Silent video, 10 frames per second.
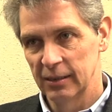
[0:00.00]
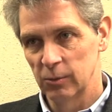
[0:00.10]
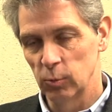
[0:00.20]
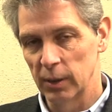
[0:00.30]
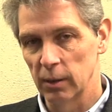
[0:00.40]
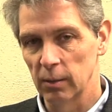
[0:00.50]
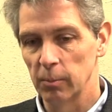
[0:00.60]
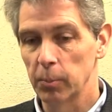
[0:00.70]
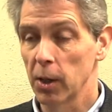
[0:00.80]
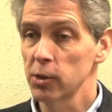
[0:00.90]
Well,
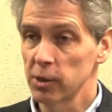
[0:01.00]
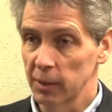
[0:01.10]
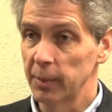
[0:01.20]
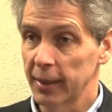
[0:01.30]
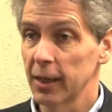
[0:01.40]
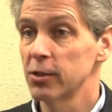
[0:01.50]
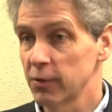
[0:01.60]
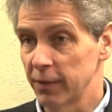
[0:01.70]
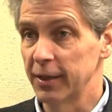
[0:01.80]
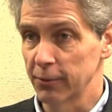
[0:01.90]
partially because of
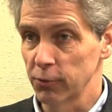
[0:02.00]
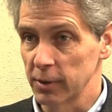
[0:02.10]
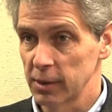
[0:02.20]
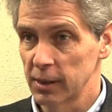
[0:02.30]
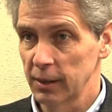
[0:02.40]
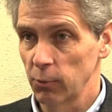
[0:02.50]
the difference.